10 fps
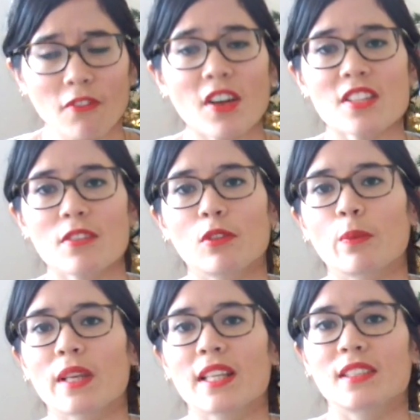First of all,
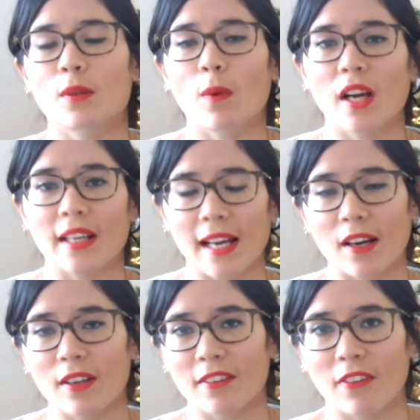we need to work
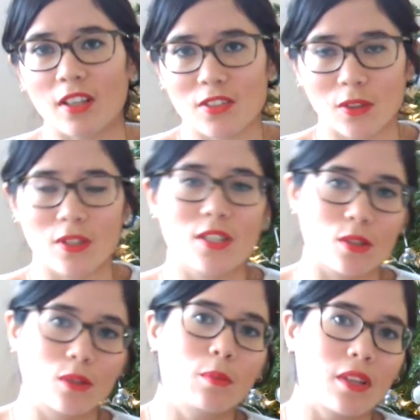out if our salt is
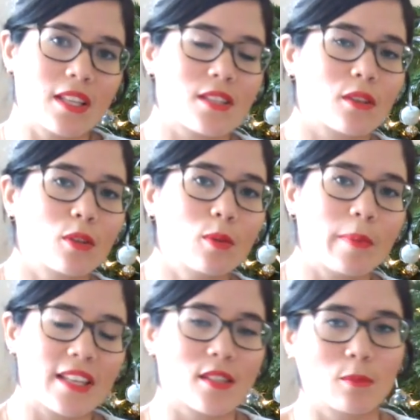soluble or insoluble
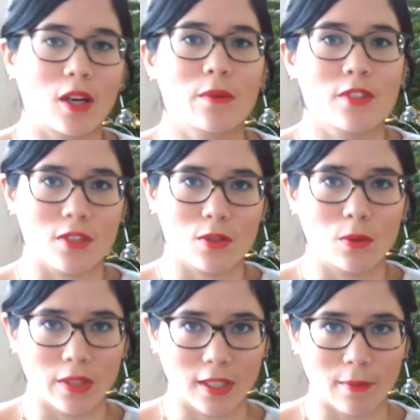based on what I was just
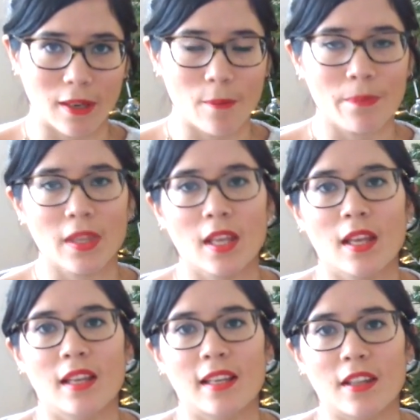talking about.
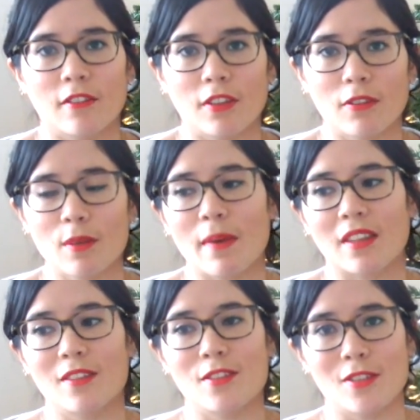Now there are three
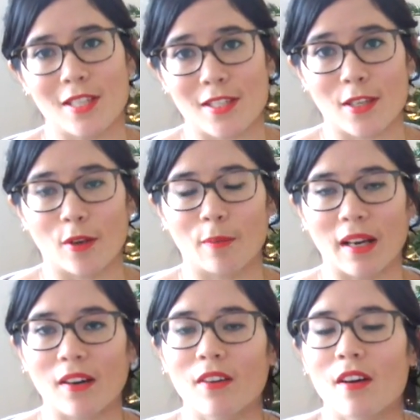methods you need to know
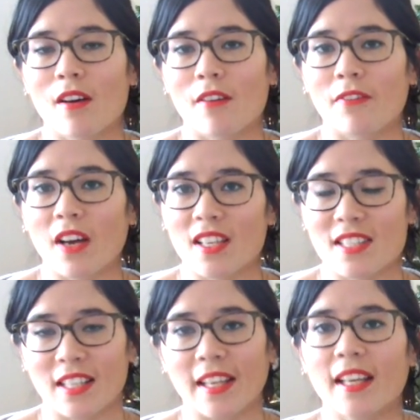about.
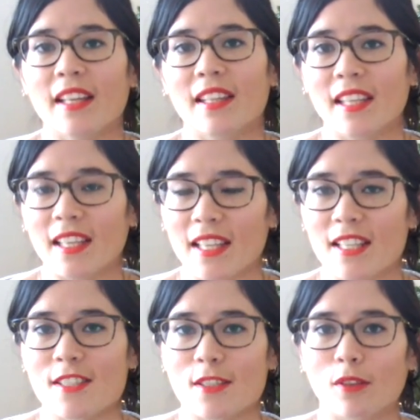Firstly, the
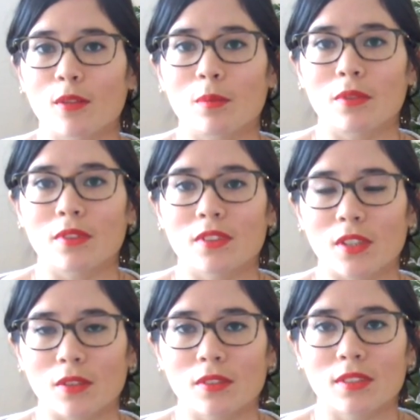insoluble
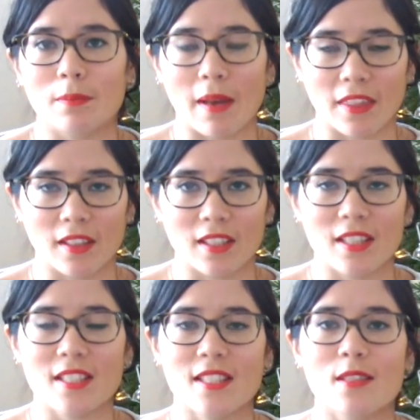salts method,
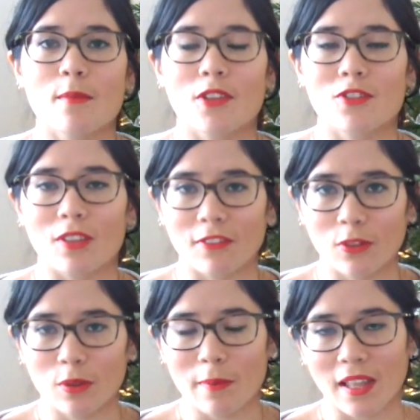and this is the most
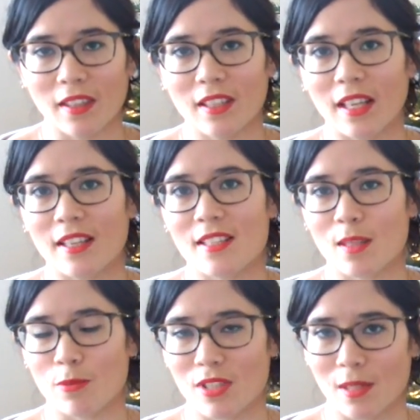straightforward method and it's
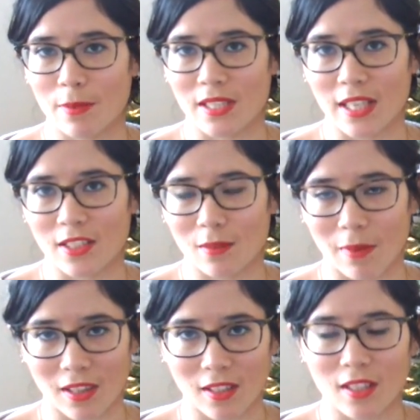the precipitation
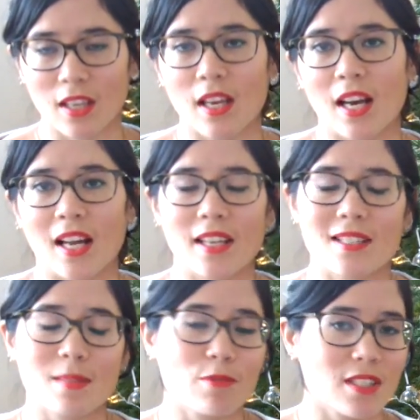method, and
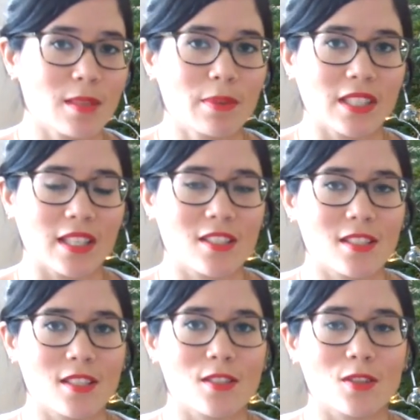this precipitate is
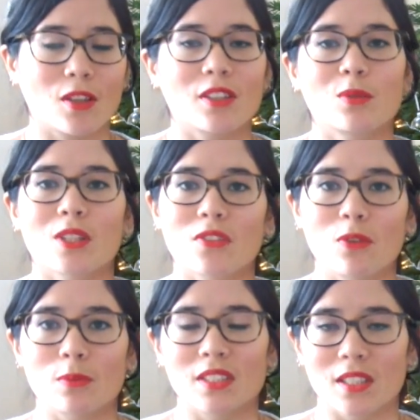just a solid which
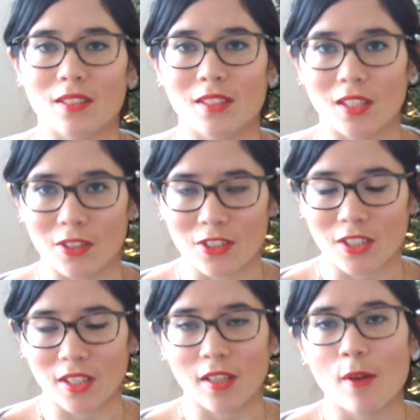forms in a
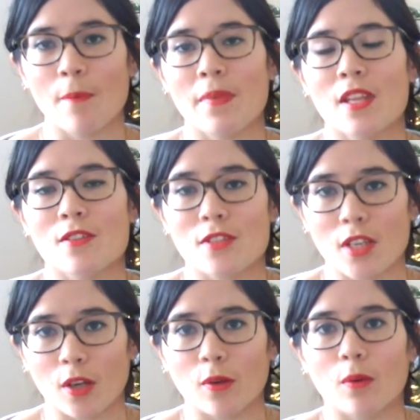solution.
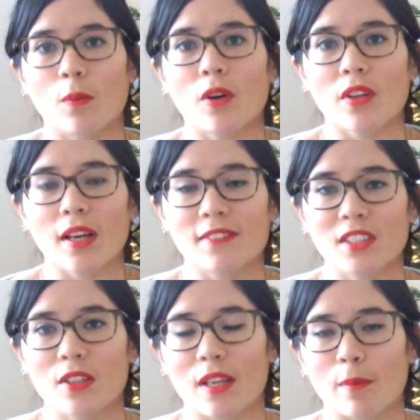So what you have
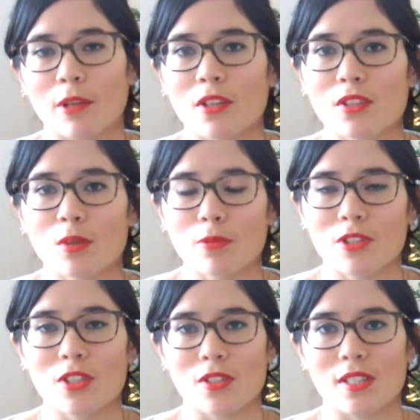to do here, because you're
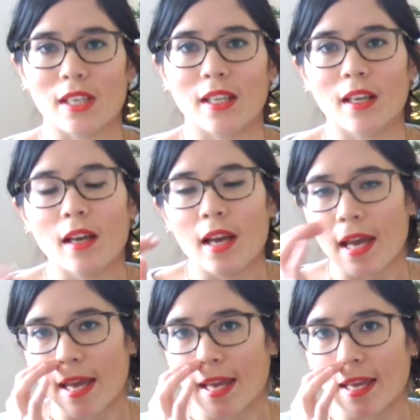producing
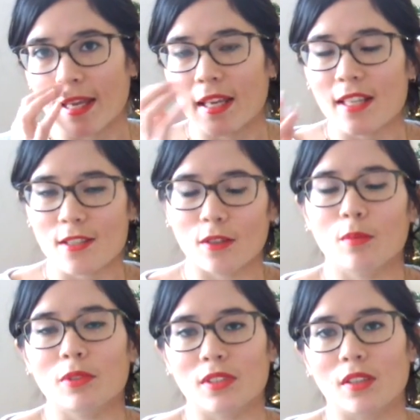a
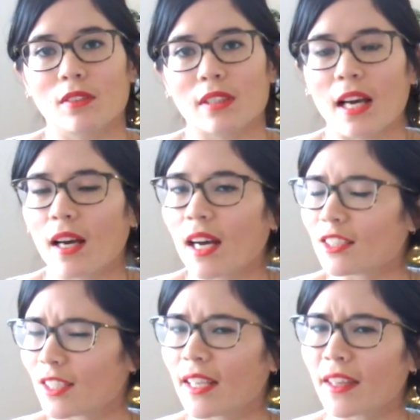insoluble salt,
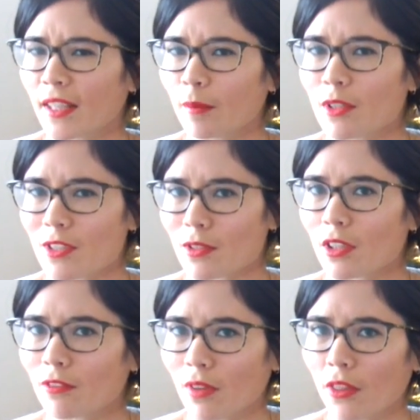actually I think I'm just
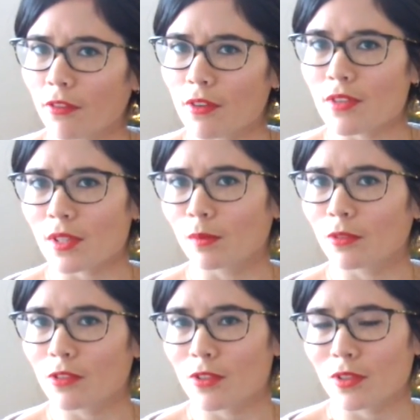going to run through some
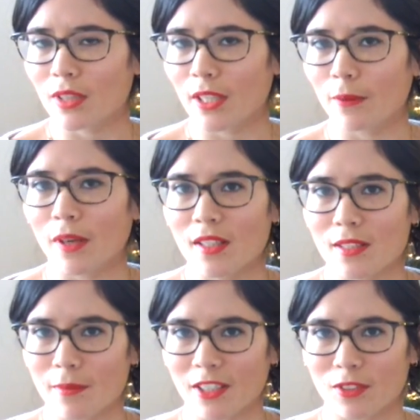crucial
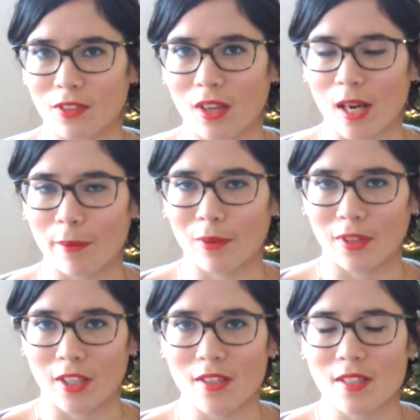keywords to make sure you're happy
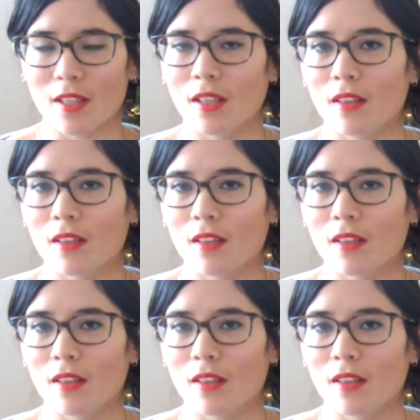with those.